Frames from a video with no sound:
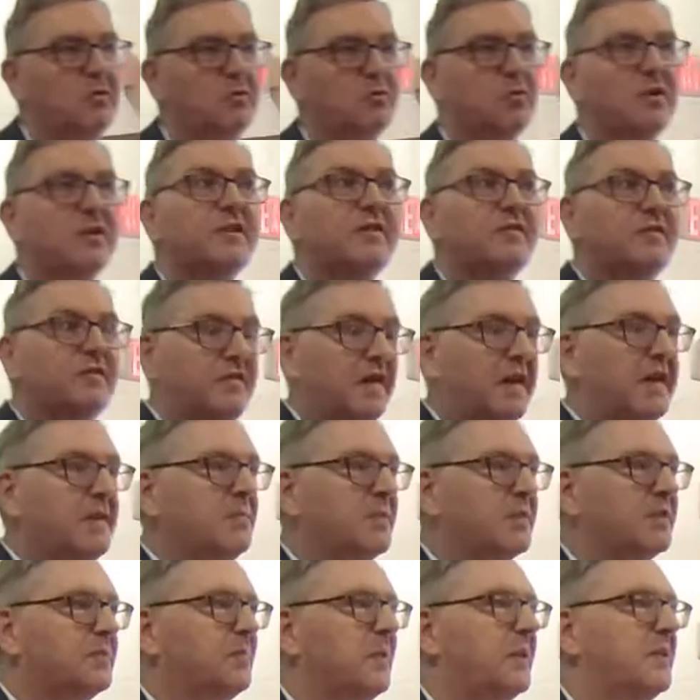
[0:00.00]
quite a
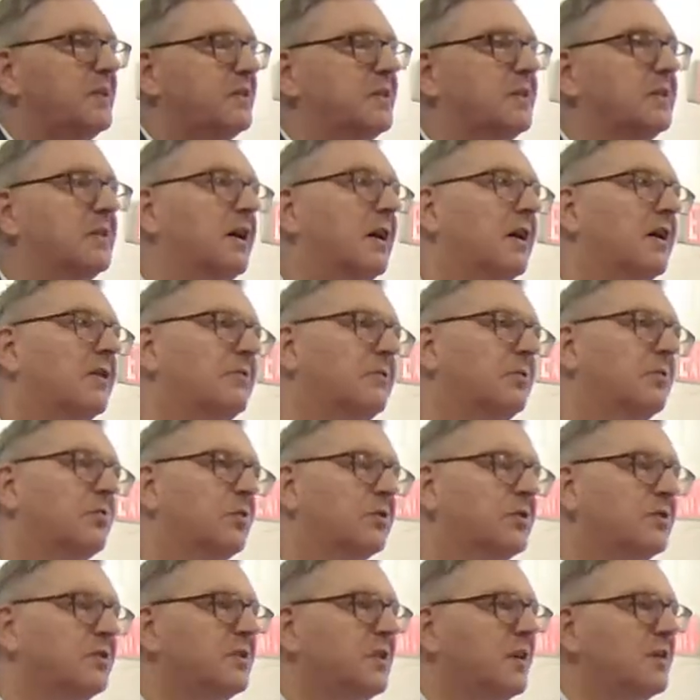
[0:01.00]
famous painting. I thought,
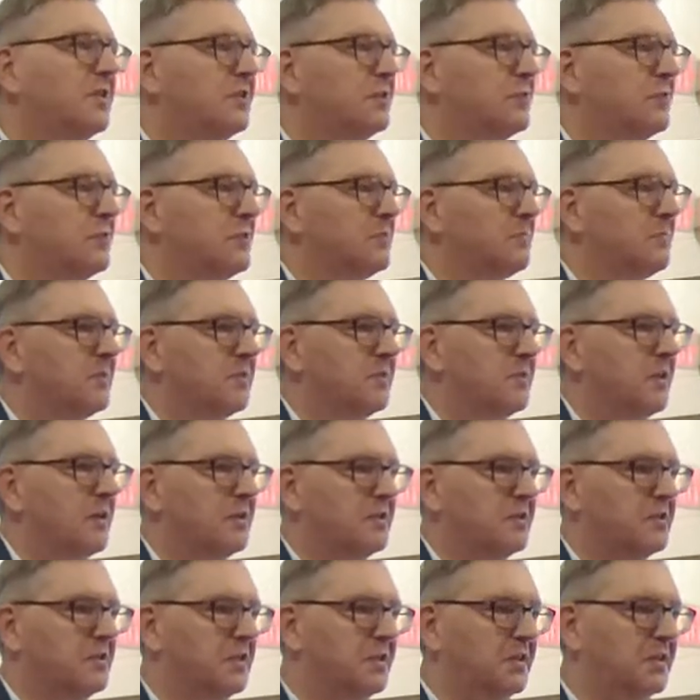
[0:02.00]
what a nice Christmas
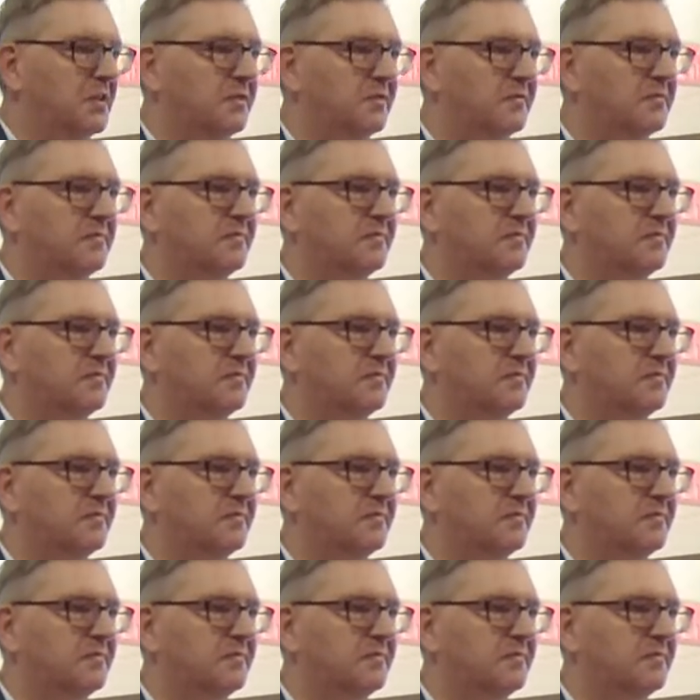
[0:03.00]
card scene.